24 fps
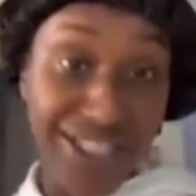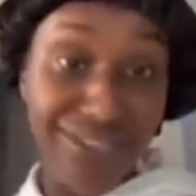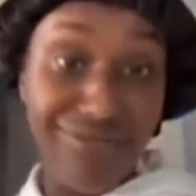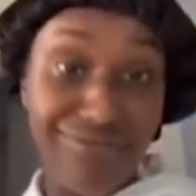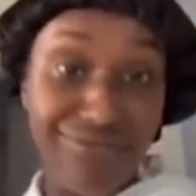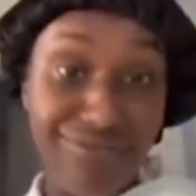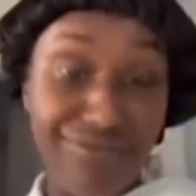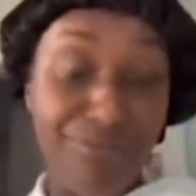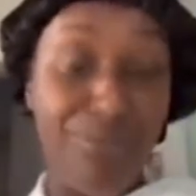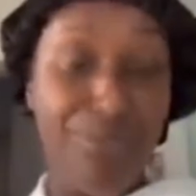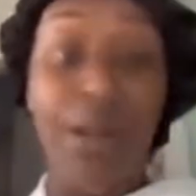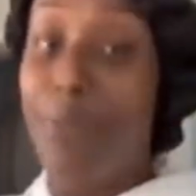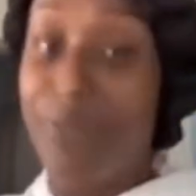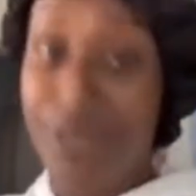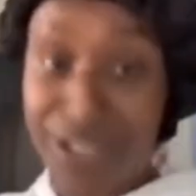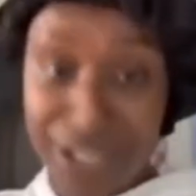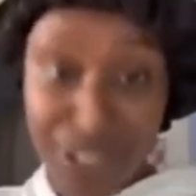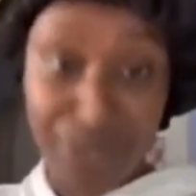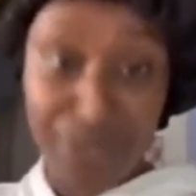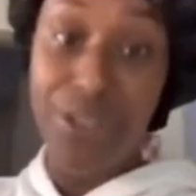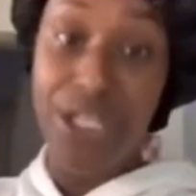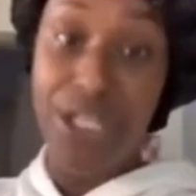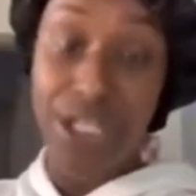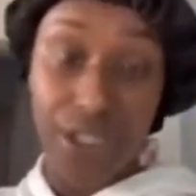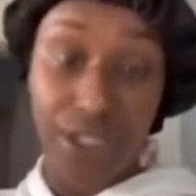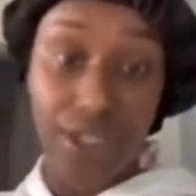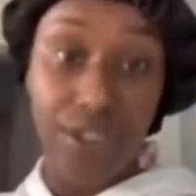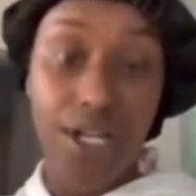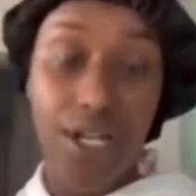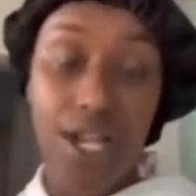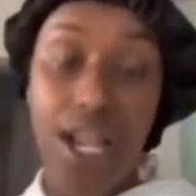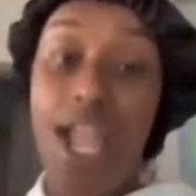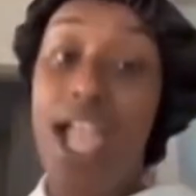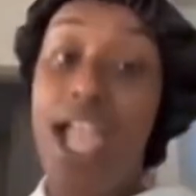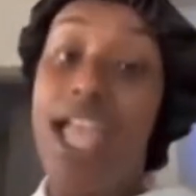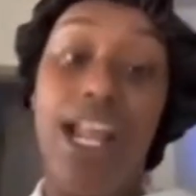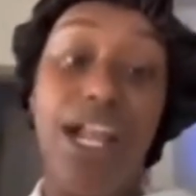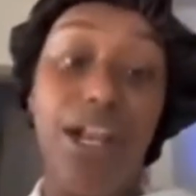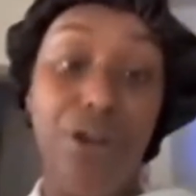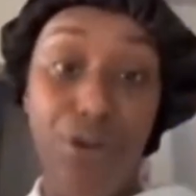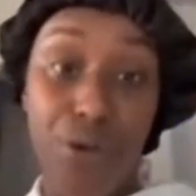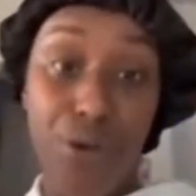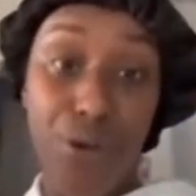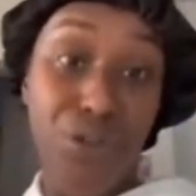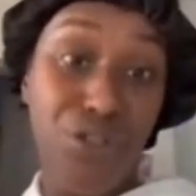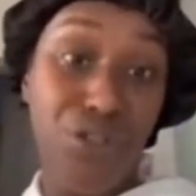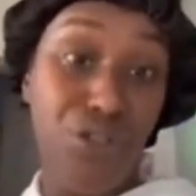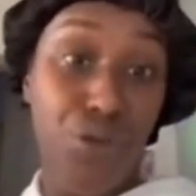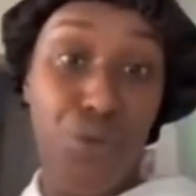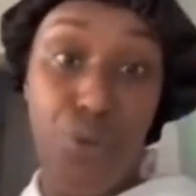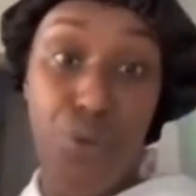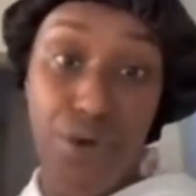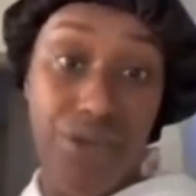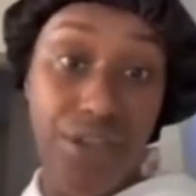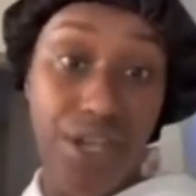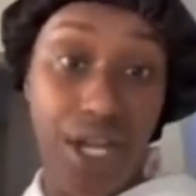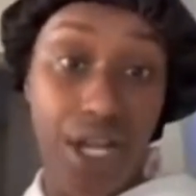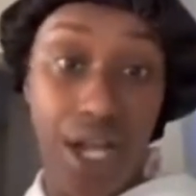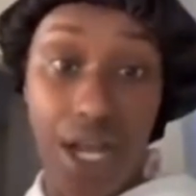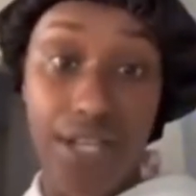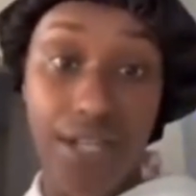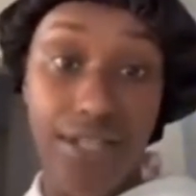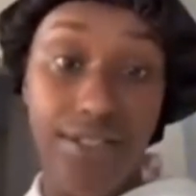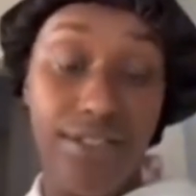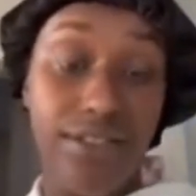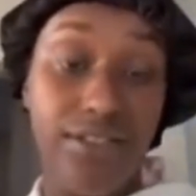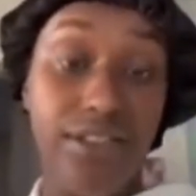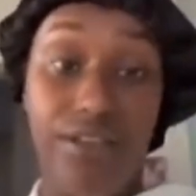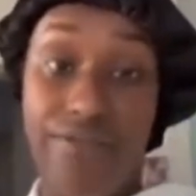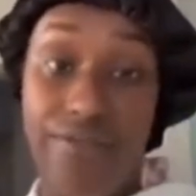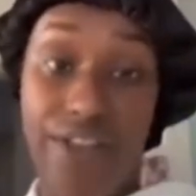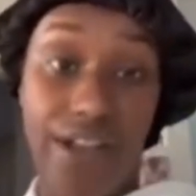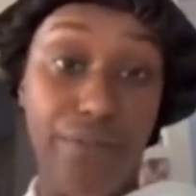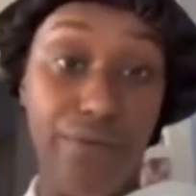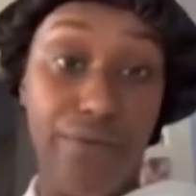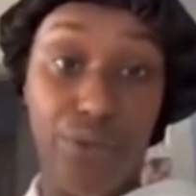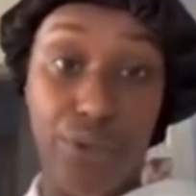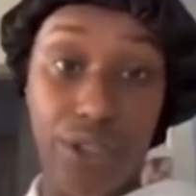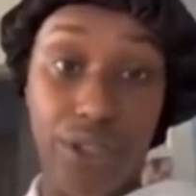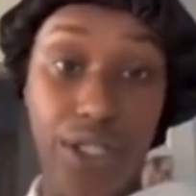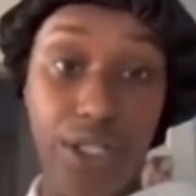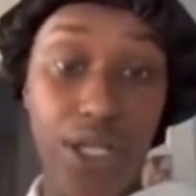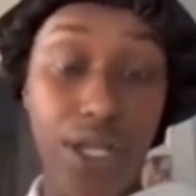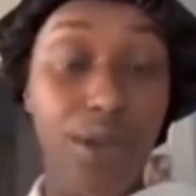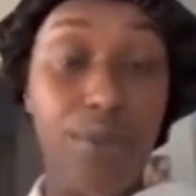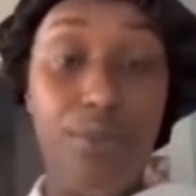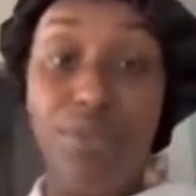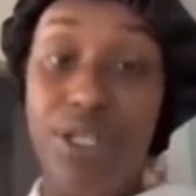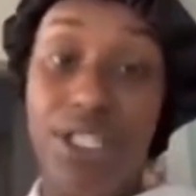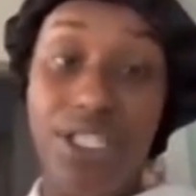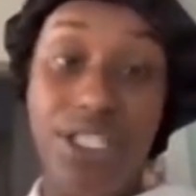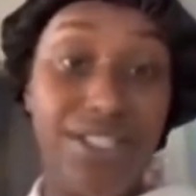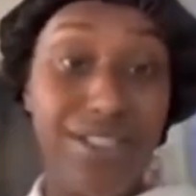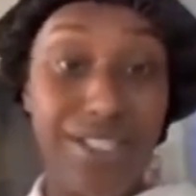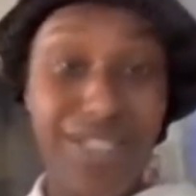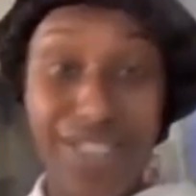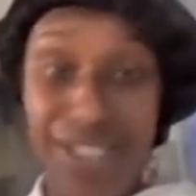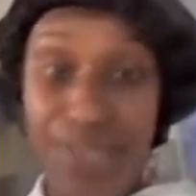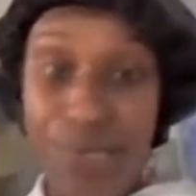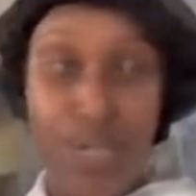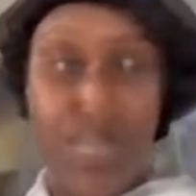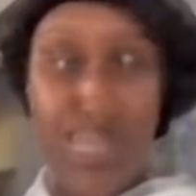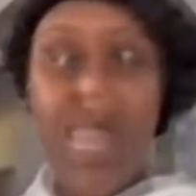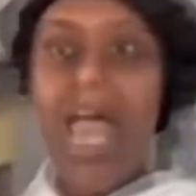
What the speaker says: In an Instagram story posted Wednesday, Osman addressed those who have doubted her.